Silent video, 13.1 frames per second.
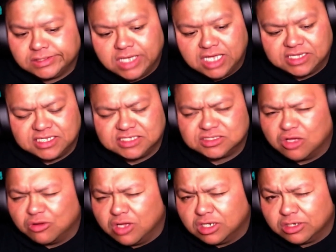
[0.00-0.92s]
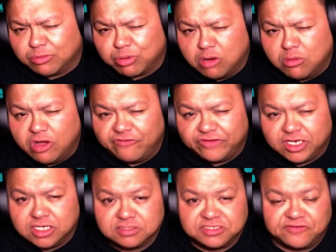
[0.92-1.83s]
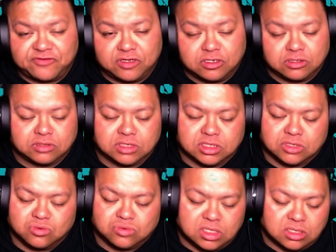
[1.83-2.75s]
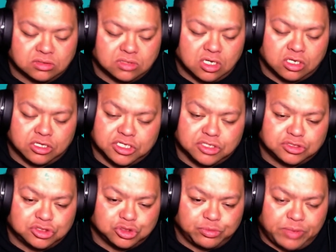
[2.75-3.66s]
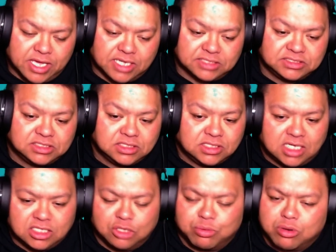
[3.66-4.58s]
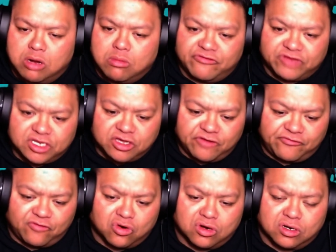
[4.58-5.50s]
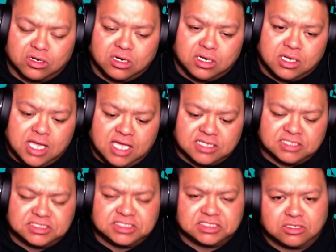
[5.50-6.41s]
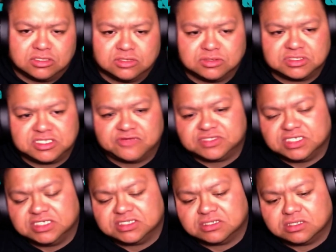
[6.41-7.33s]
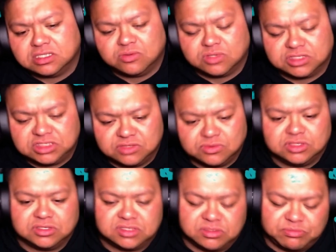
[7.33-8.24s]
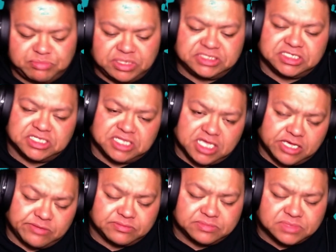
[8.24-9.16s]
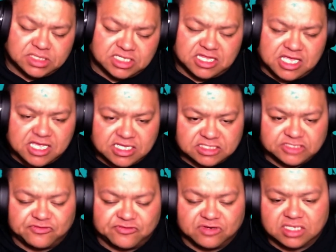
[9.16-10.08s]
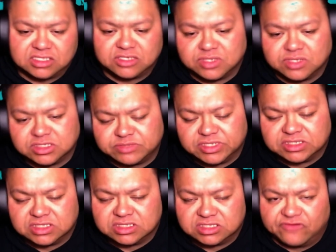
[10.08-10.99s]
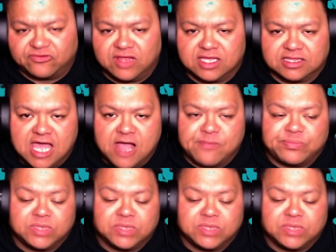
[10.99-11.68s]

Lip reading: I think it's called under promo videos. If you go to the YouTube page, a little promo video for her, and then she started doing stuff seasonally where she would do some beachy themed things for like Christmas and stuff like that.